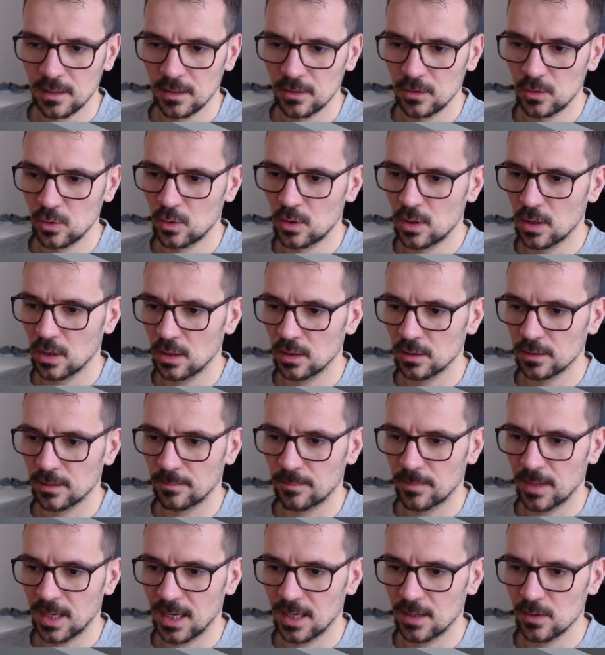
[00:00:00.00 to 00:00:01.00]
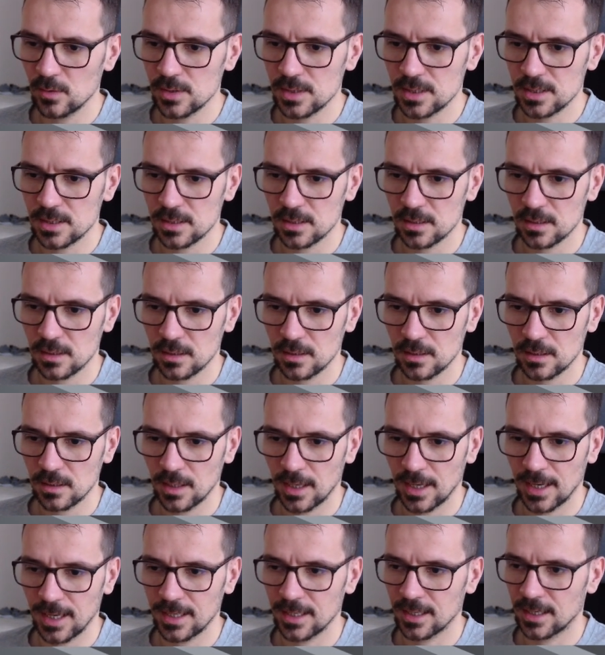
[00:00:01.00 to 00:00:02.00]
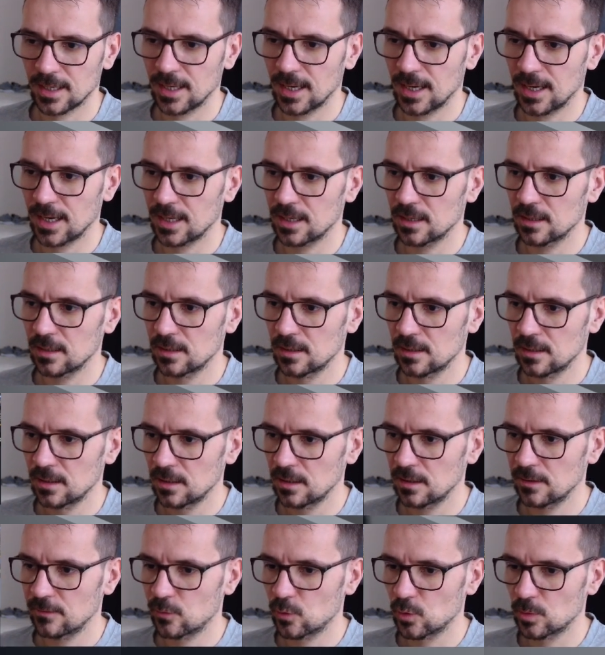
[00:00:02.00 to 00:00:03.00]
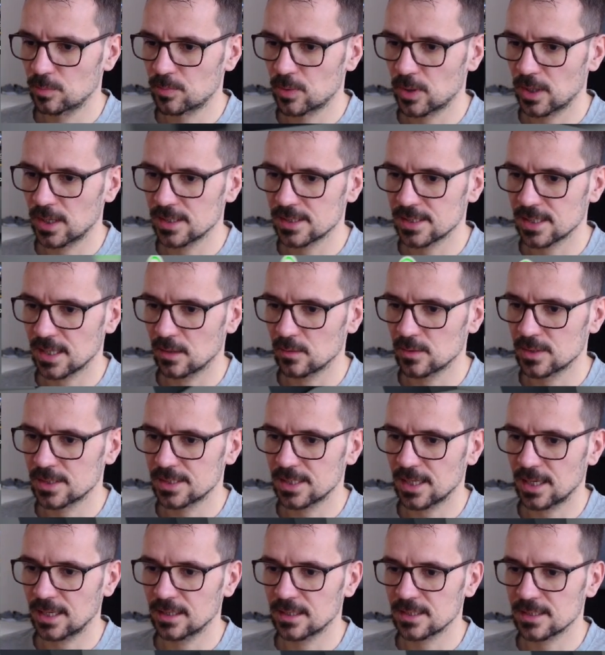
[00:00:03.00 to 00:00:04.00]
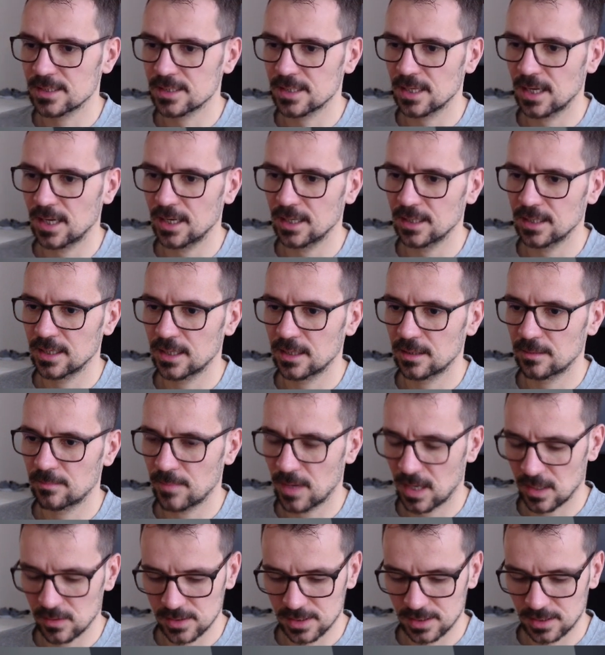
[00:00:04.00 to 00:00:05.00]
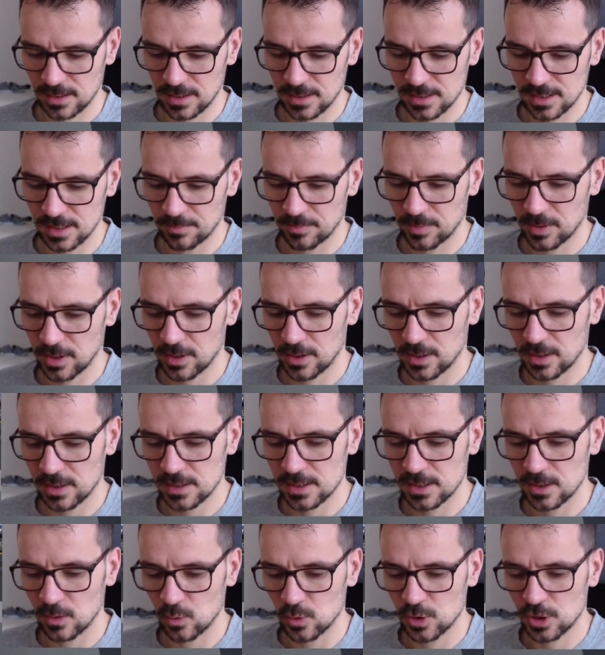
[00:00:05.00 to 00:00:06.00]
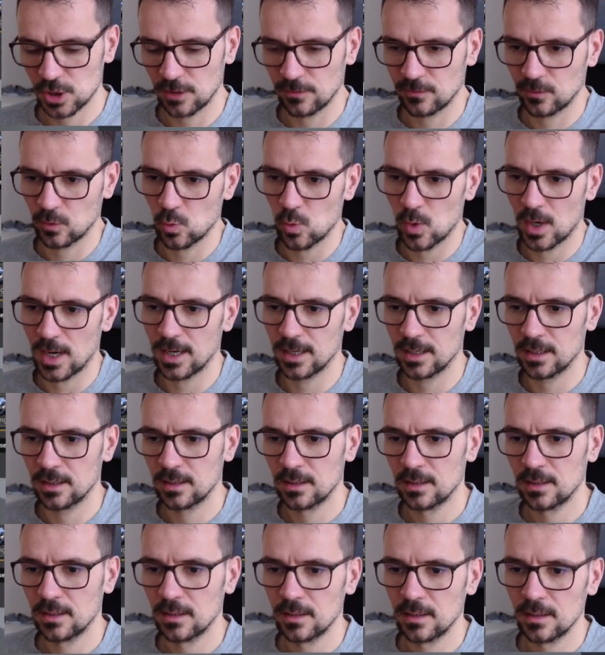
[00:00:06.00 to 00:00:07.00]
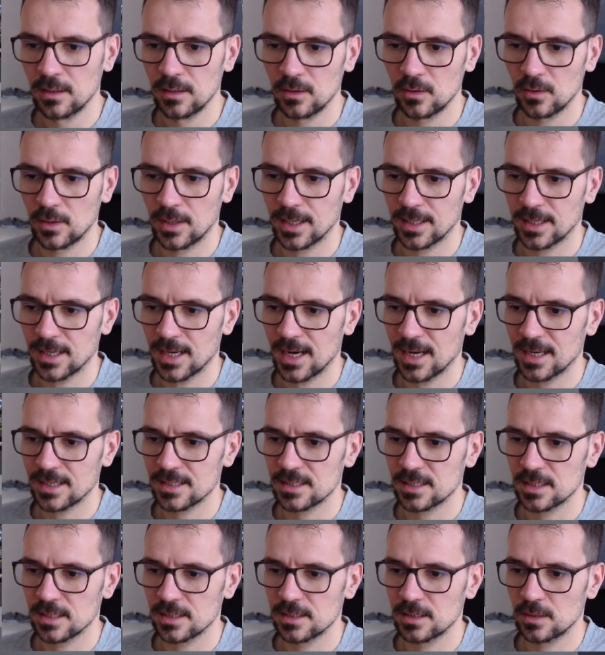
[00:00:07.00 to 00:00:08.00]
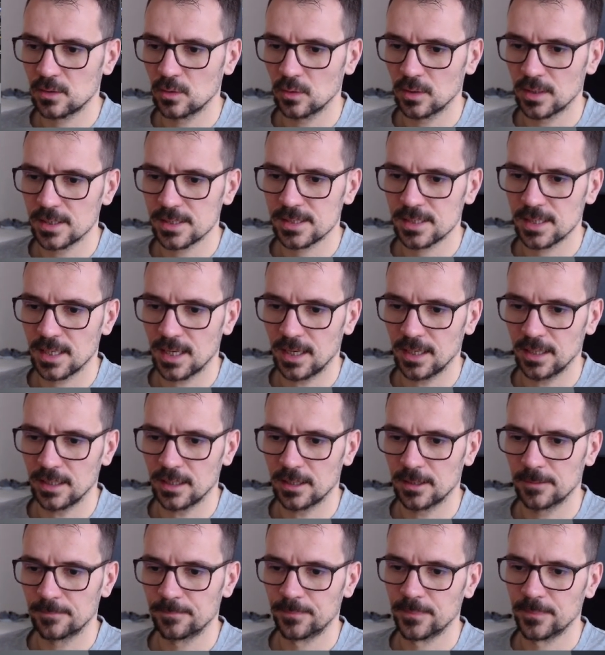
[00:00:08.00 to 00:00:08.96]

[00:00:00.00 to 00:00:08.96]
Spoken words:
to call the mouse. And again, if we press outside the slider, mouse disappearing, so Shift 1 to get access to the slider.